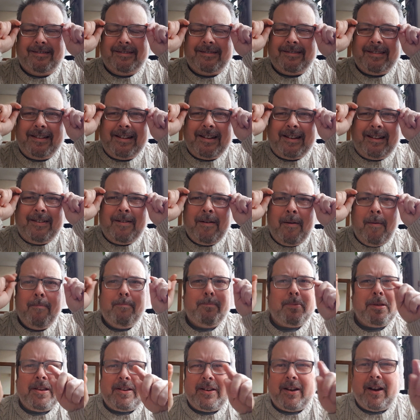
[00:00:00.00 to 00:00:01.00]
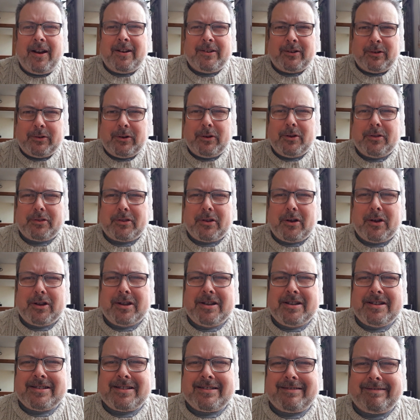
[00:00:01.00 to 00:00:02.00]
Like, be kind on your
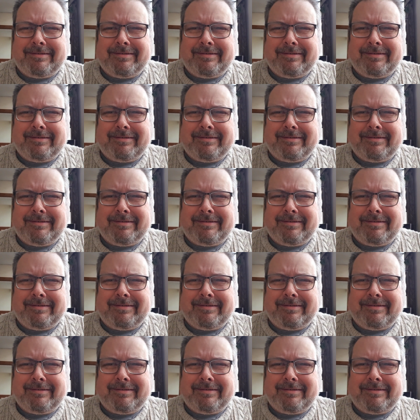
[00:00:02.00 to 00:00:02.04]
thighs.